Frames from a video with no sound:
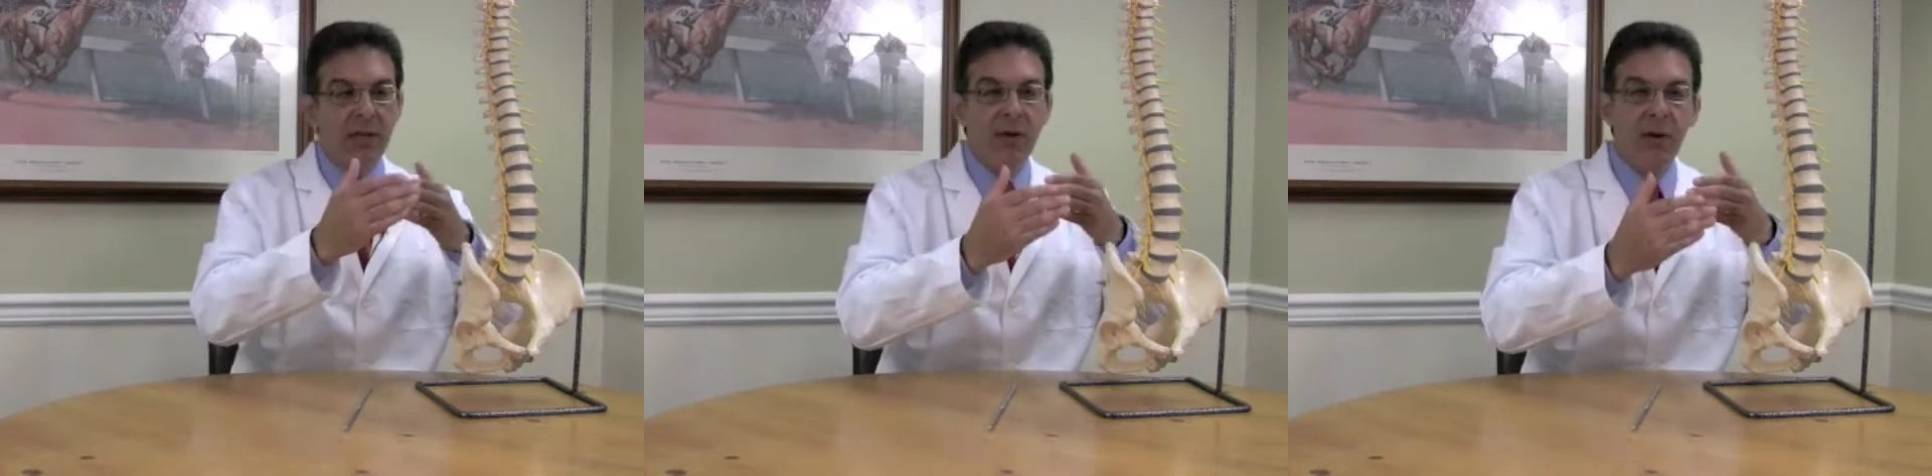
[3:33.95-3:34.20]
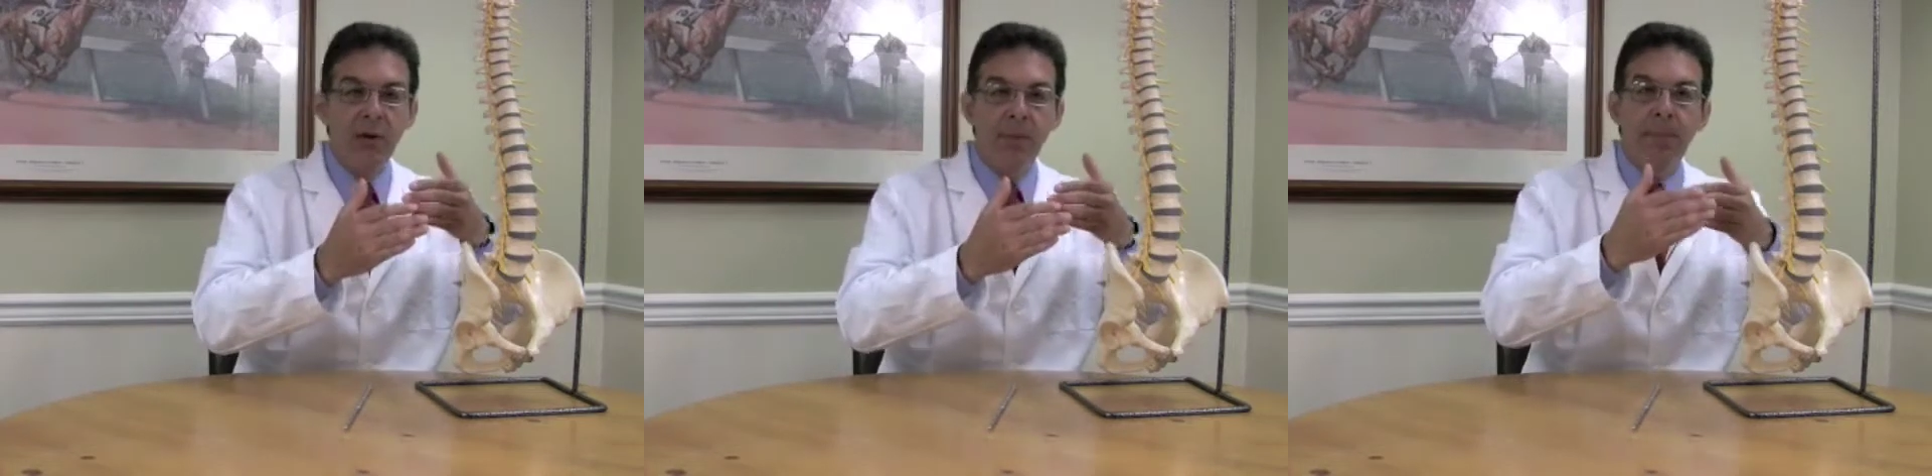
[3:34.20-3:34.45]

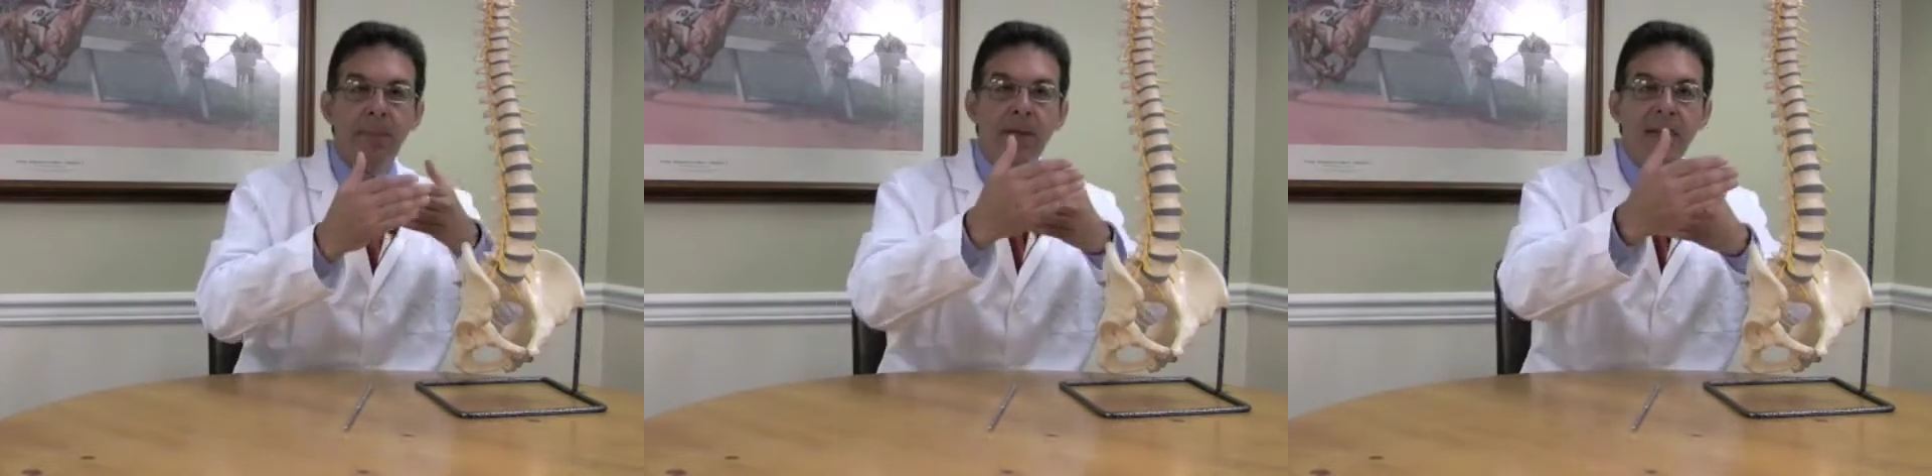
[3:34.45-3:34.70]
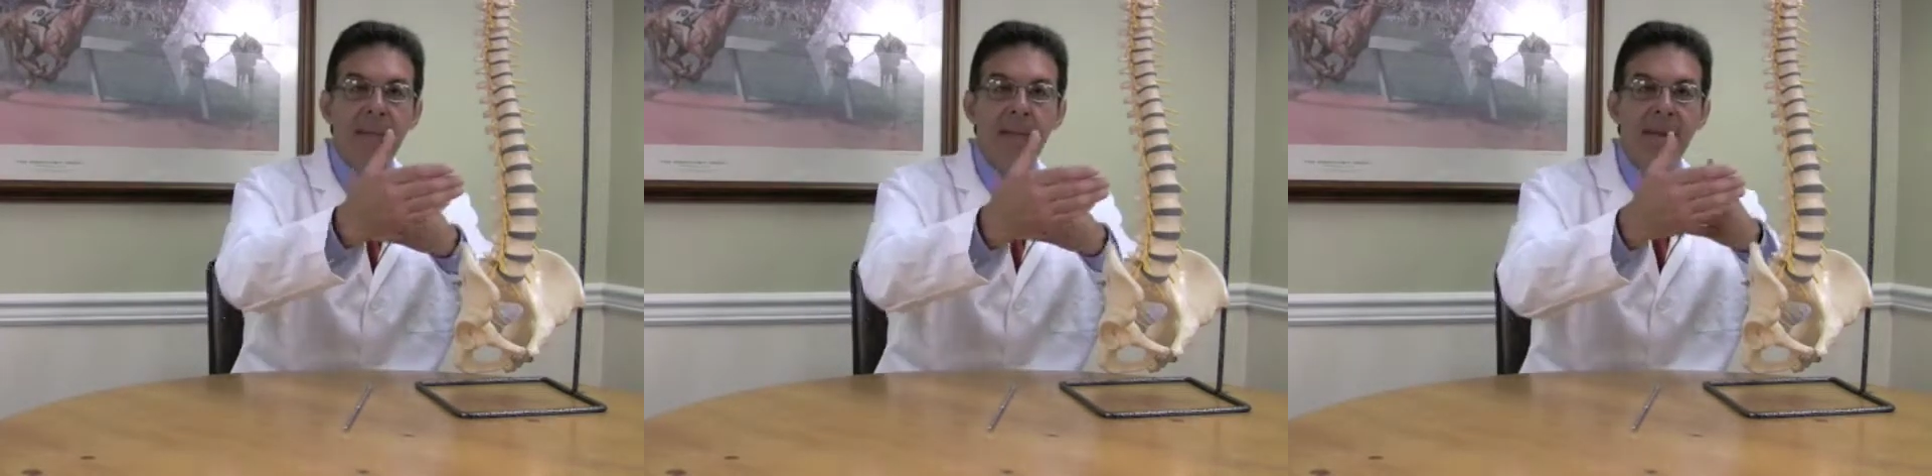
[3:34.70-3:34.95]
there are
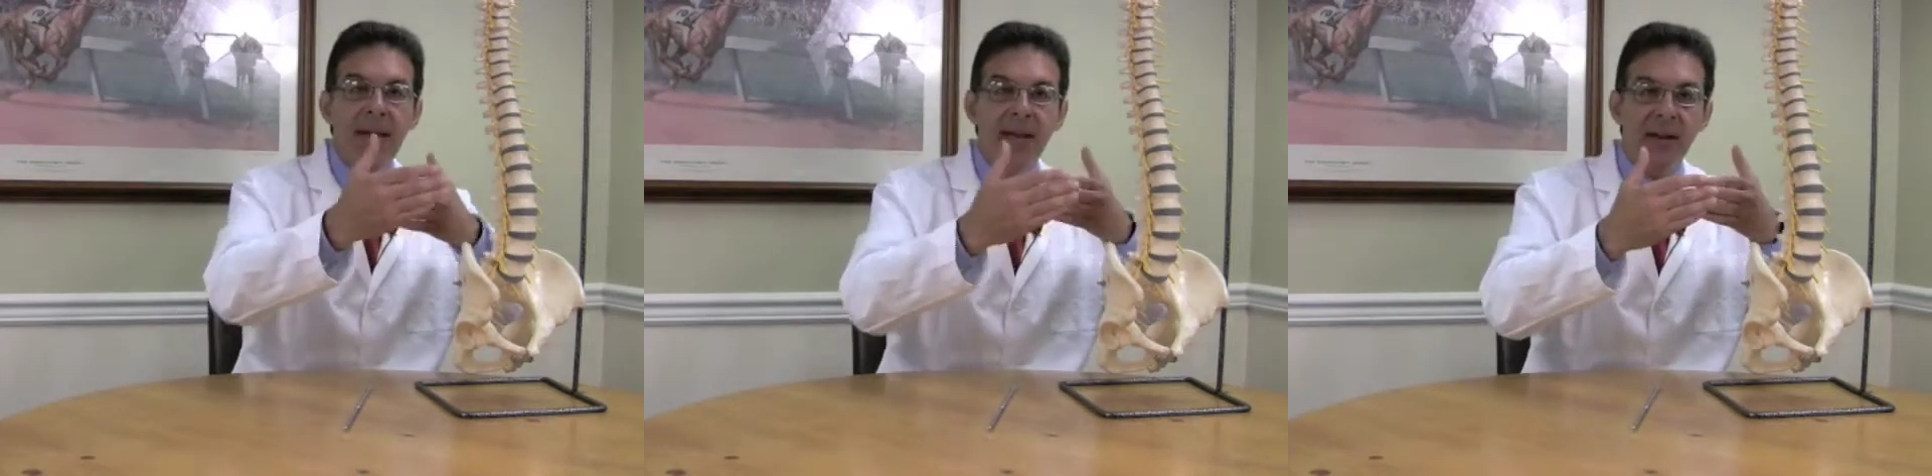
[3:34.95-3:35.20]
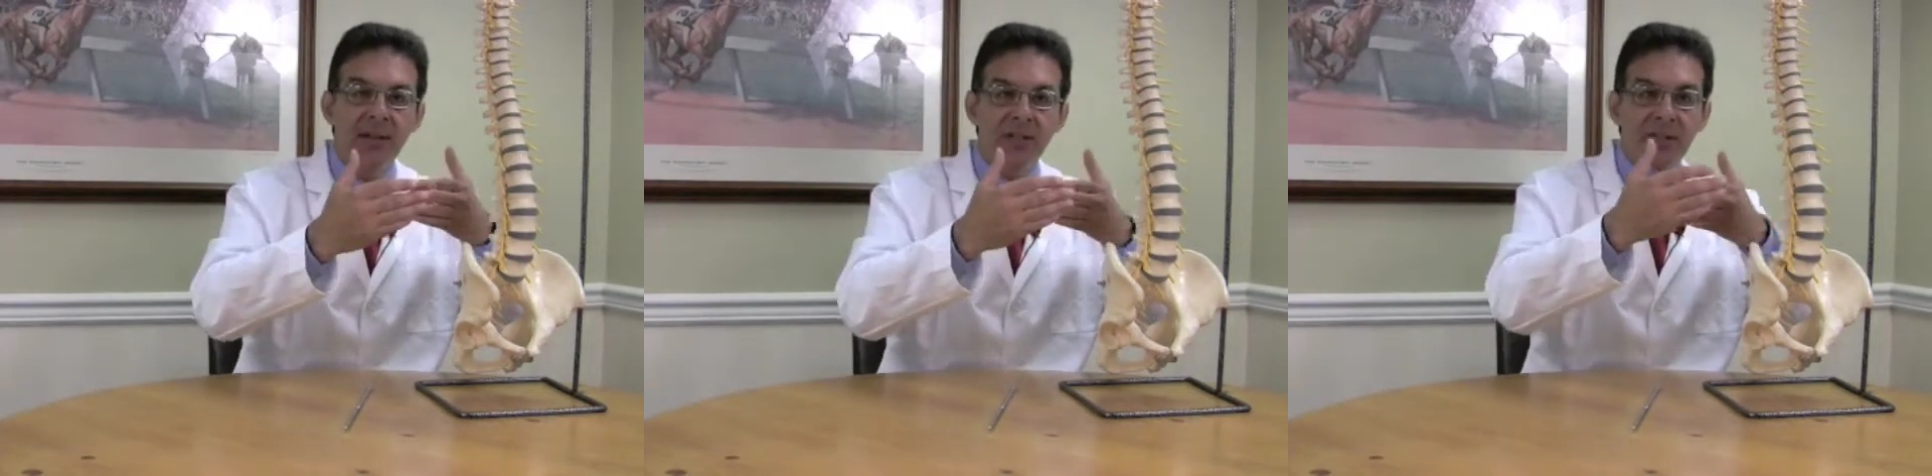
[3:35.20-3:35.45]

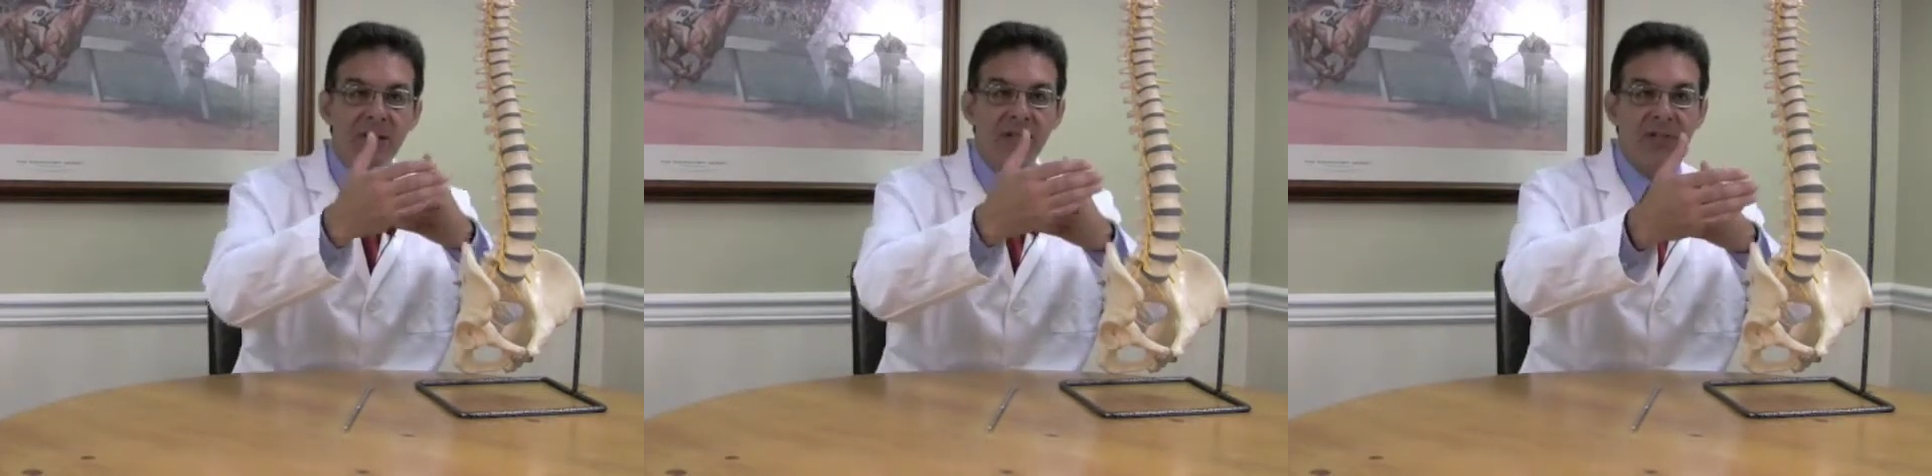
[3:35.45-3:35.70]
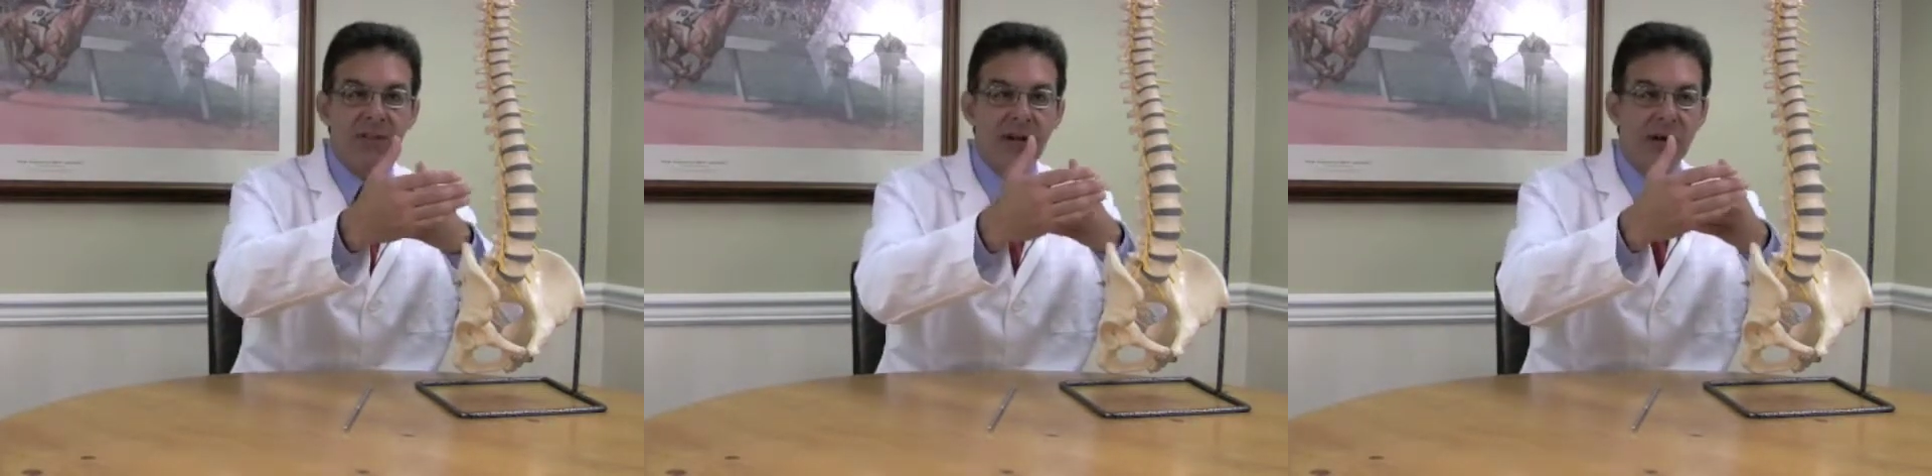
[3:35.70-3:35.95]
imbalances that